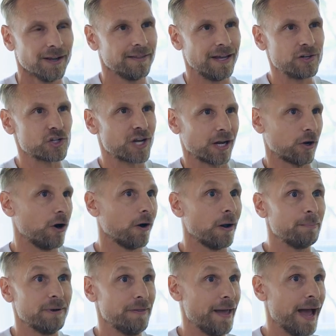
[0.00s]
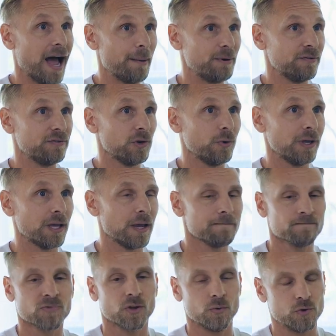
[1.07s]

They just got caught up in the habit of doing it.